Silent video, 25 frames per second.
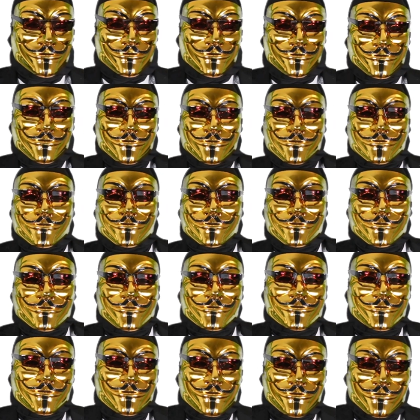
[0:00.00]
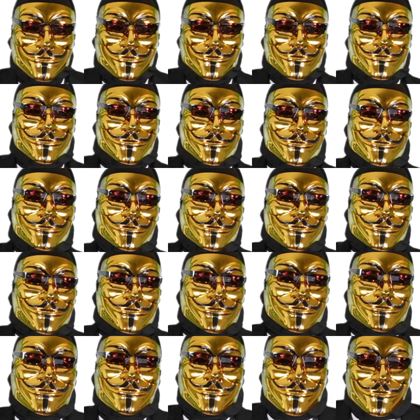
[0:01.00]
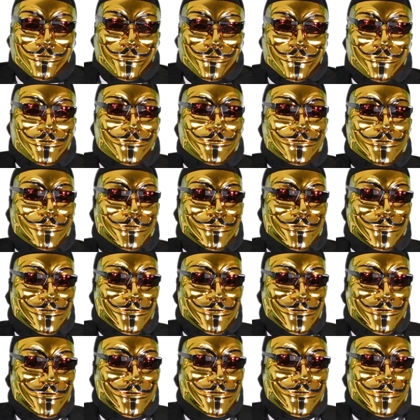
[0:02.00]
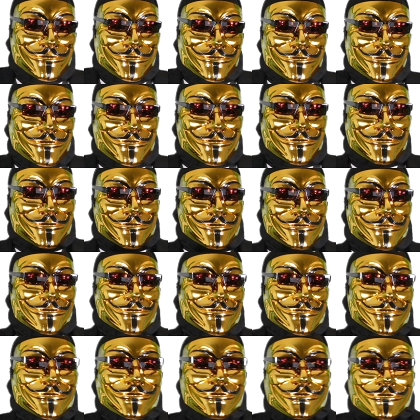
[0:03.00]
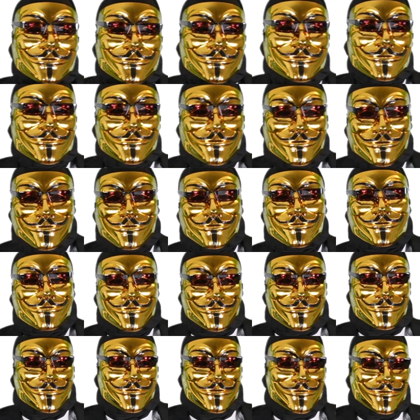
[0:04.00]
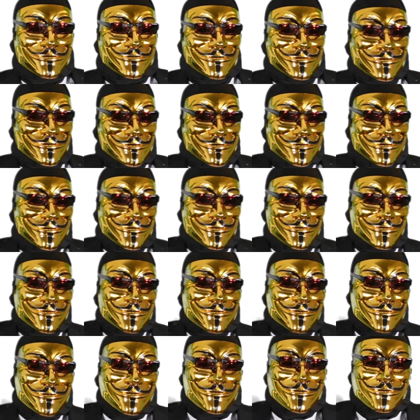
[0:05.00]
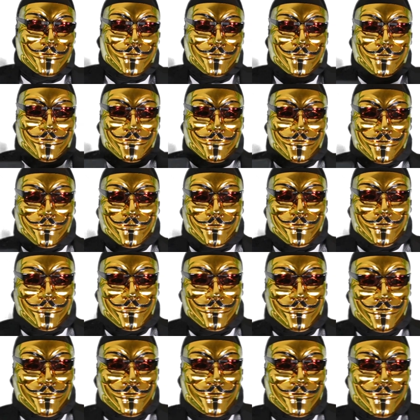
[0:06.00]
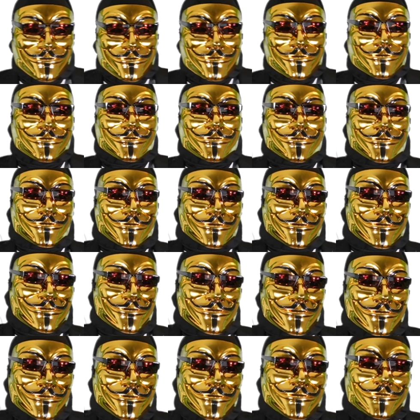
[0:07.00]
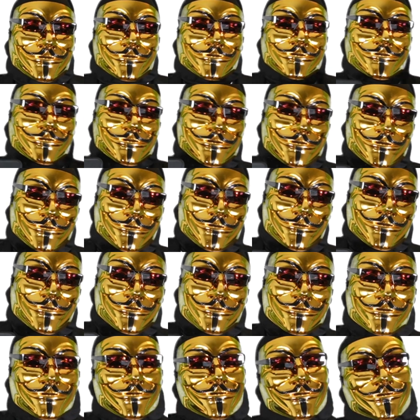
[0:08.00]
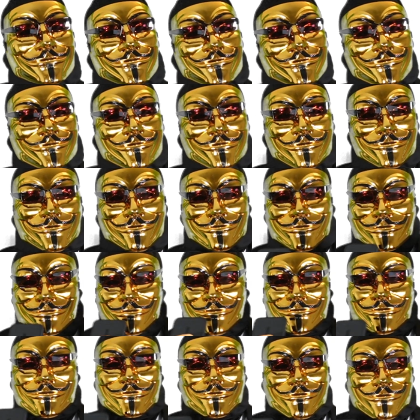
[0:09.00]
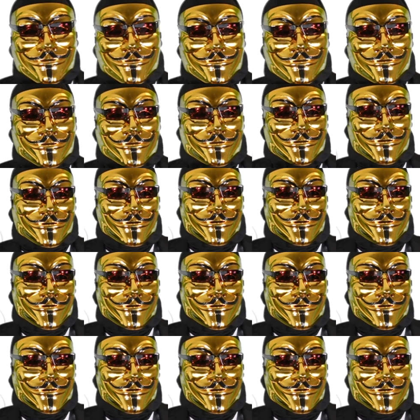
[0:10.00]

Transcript: Now, the zero-based budget just literally means that you look at all your total income for the month, and then you look at all your expenses, breaking down into your needs, which are your financial four walls.